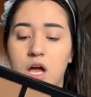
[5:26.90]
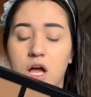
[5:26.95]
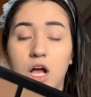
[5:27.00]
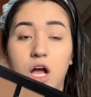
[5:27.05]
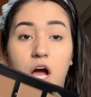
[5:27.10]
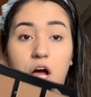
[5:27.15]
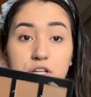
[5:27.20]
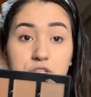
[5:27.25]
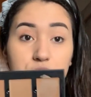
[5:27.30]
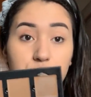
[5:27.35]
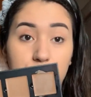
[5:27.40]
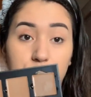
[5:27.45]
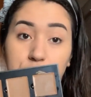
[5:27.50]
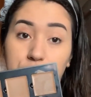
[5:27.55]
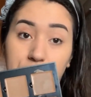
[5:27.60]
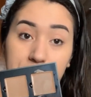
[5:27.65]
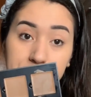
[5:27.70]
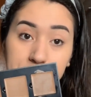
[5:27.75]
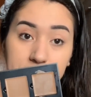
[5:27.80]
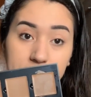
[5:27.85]
contour
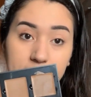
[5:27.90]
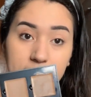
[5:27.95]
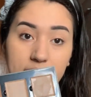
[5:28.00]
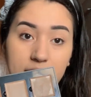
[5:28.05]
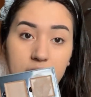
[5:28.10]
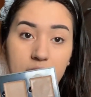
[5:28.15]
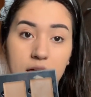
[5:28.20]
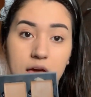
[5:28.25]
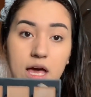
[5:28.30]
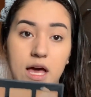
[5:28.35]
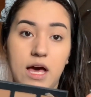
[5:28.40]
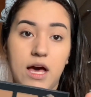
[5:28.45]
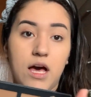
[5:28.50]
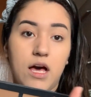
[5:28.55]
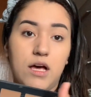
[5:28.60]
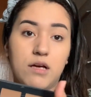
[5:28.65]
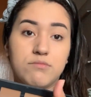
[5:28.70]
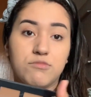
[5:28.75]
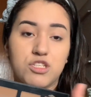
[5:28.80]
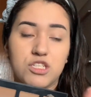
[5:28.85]
cream kit,
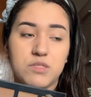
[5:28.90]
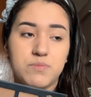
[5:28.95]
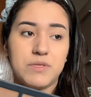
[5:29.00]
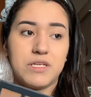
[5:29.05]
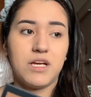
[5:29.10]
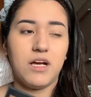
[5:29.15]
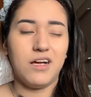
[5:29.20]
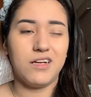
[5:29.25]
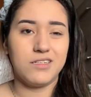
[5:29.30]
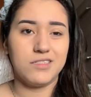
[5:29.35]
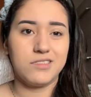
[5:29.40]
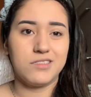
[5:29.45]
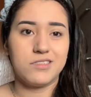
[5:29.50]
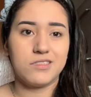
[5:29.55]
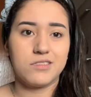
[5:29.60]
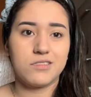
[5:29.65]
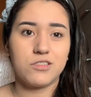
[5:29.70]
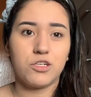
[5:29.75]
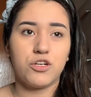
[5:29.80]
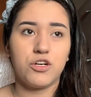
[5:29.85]
just because
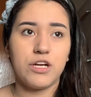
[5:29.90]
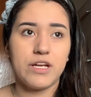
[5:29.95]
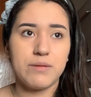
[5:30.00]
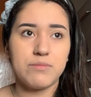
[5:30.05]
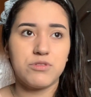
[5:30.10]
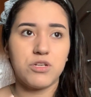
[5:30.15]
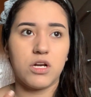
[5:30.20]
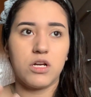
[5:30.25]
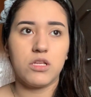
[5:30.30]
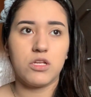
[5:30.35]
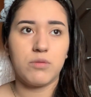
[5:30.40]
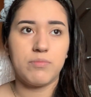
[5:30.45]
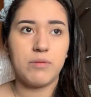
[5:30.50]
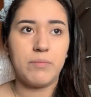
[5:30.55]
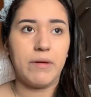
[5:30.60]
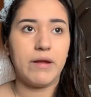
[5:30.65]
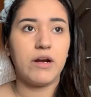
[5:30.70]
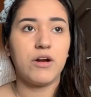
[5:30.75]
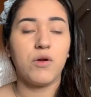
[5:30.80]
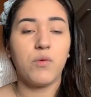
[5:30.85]
creams are a little bit
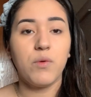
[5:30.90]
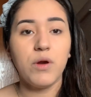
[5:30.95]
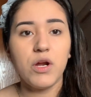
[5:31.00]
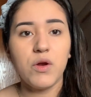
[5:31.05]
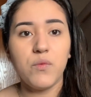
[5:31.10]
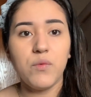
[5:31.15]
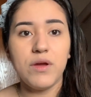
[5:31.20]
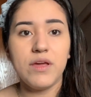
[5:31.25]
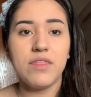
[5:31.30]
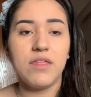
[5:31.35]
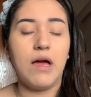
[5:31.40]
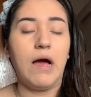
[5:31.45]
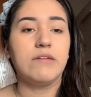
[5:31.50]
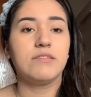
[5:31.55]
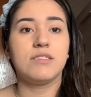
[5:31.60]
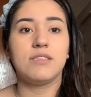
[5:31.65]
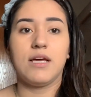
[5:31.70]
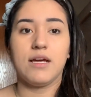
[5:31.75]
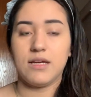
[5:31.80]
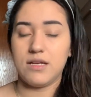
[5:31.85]
better to work with.
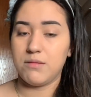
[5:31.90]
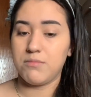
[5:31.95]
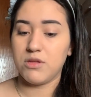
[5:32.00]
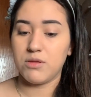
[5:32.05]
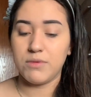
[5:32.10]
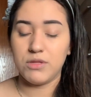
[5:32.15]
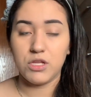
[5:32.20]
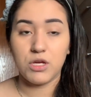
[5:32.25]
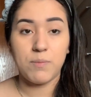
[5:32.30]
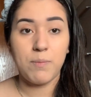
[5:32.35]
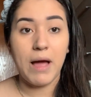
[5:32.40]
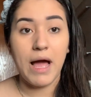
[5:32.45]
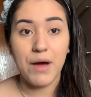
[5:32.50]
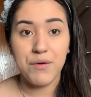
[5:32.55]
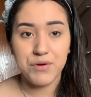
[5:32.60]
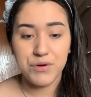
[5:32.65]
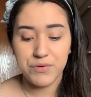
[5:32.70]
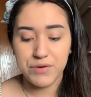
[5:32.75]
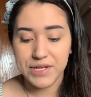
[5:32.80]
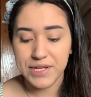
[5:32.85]
It's not gonna make me look
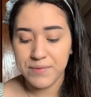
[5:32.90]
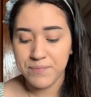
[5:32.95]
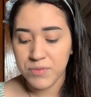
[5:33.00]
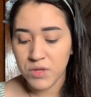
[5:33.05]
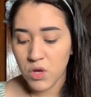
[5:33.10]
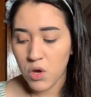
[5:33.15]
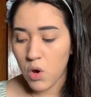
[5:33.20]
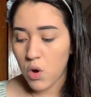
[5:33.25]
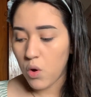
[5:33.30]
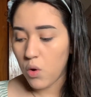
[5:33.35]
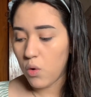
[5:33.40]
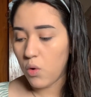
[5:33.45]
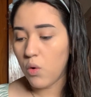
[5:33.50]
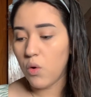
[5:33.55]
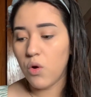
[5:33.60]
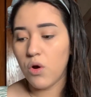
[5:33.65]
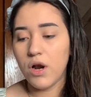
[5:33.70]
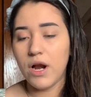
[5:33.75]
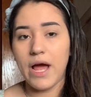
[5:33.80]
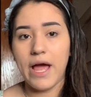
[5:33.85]
powdery.
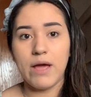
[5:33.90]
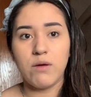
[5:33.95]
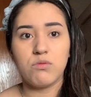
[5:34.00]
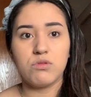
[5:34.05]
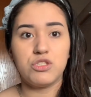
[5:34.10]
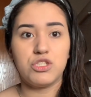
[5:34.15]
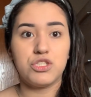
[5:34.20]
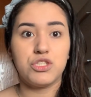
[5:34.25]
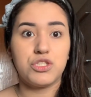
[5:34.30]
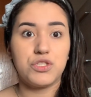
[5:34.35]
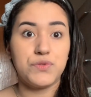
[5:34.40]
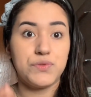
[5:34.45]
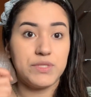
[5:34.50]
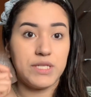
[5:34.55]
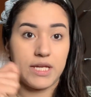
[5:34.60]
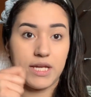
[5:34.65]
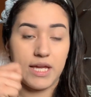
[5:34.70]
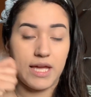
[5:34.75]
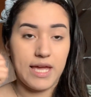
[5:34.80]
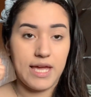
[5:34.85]
Or I will just use
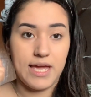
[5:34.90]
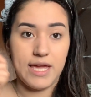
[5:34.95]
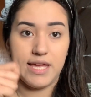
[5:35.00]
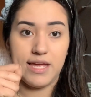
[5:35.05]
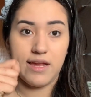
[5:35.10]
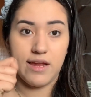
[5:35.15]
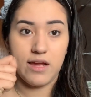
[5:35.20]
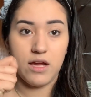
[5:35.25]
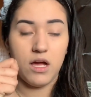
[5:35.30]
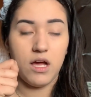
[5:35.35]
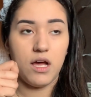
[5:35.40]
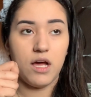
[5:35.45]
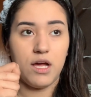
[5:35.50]
like a